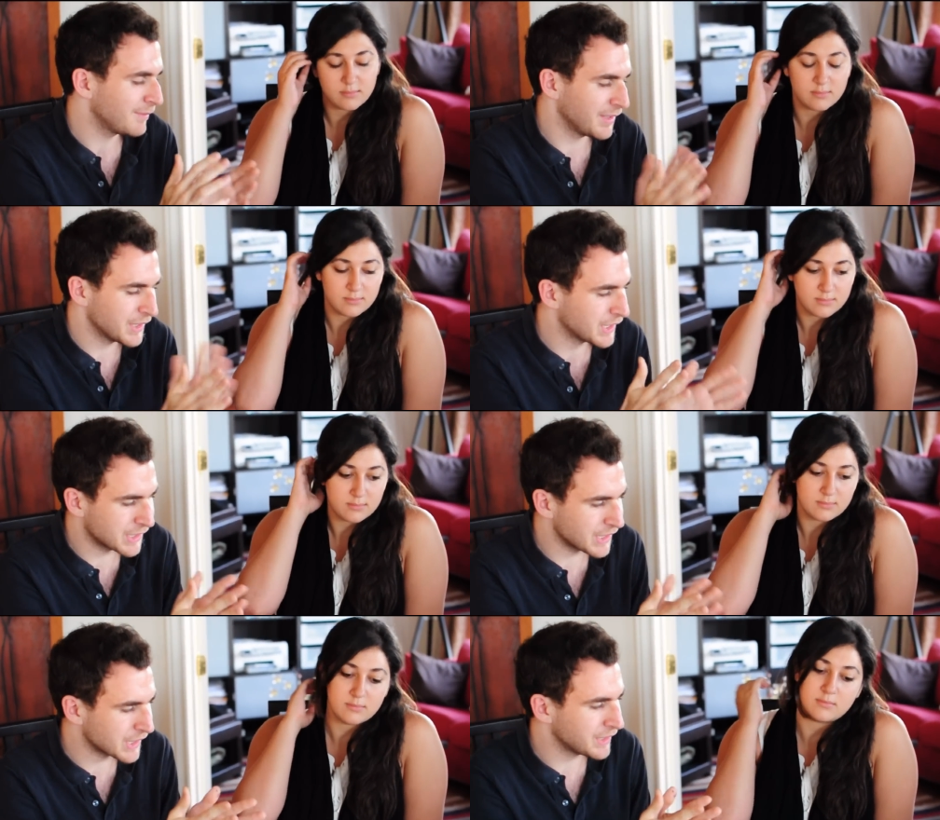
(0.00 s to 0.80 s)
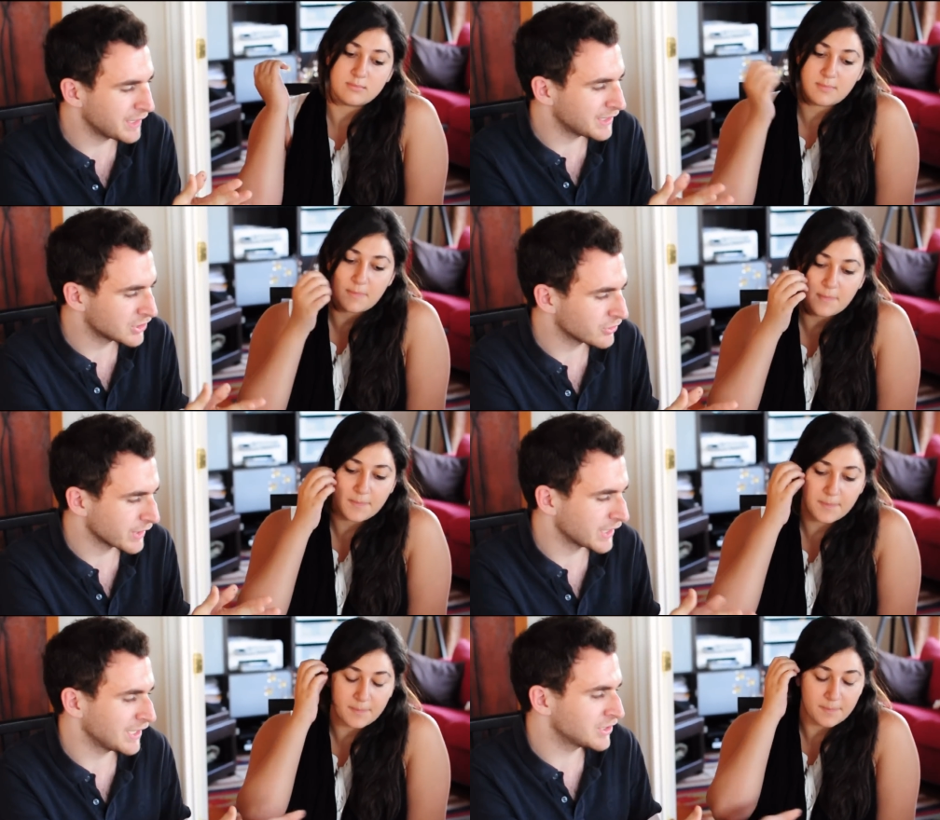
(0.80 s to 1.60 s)
Speaker 1: But this is just in the initial
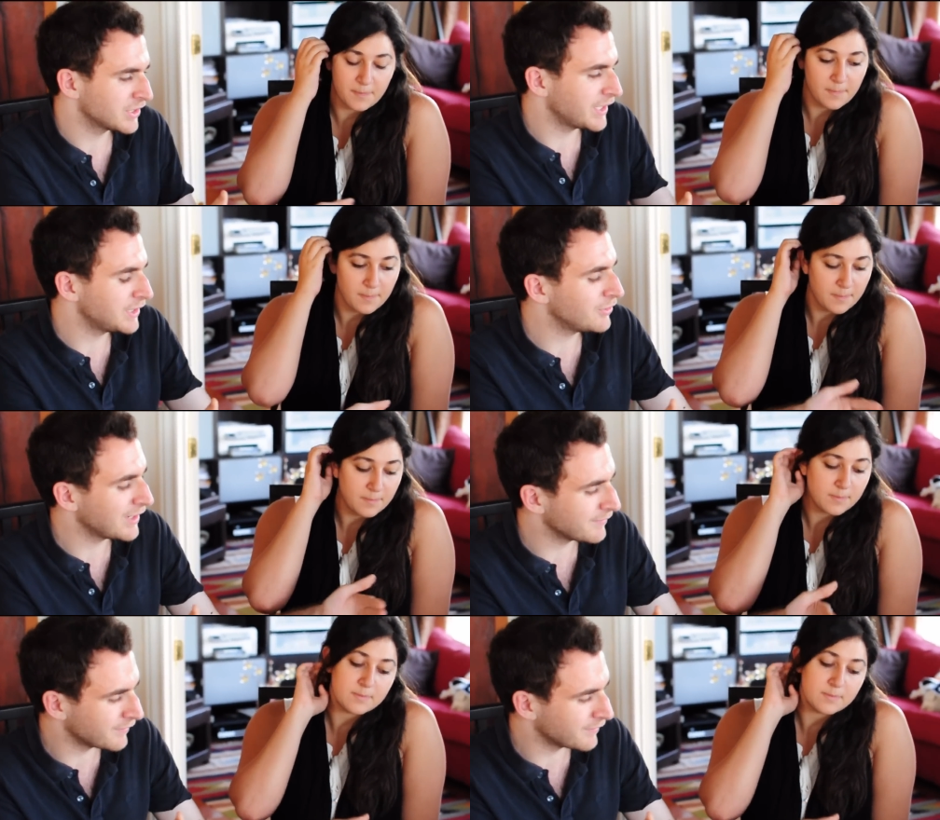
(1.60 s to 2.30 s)
stage. Then you have